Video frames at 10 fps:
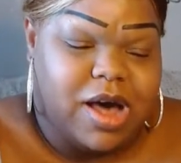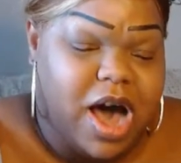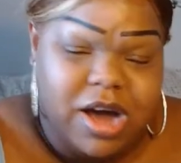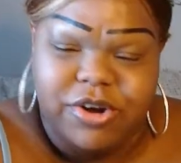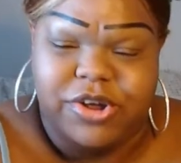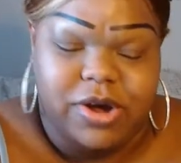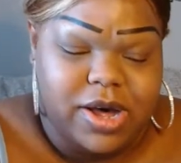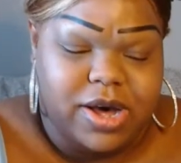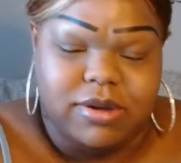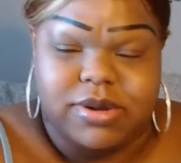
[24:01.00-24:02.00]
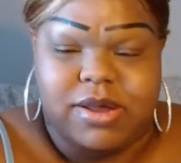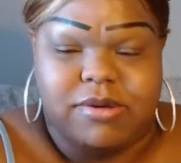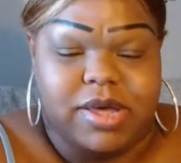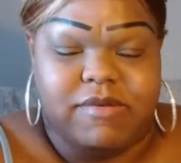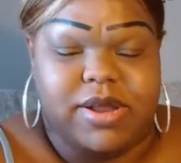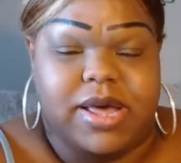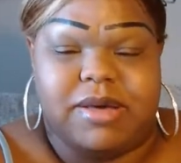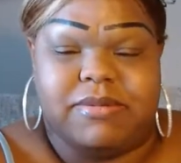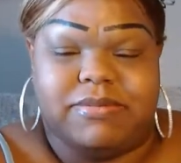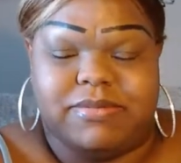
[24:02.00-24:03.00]
Honor your aunt. They don't give a
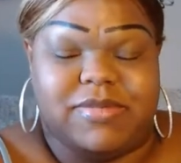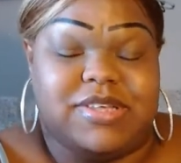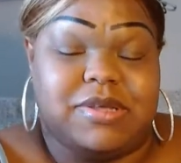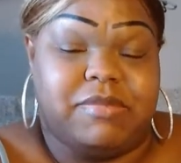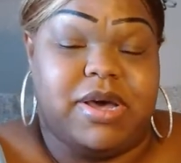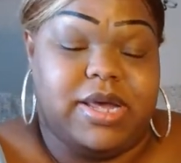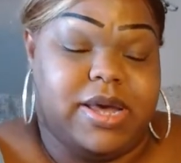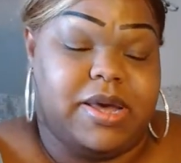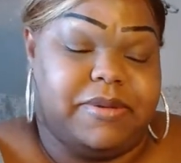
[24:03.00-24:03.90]
damn. It's a money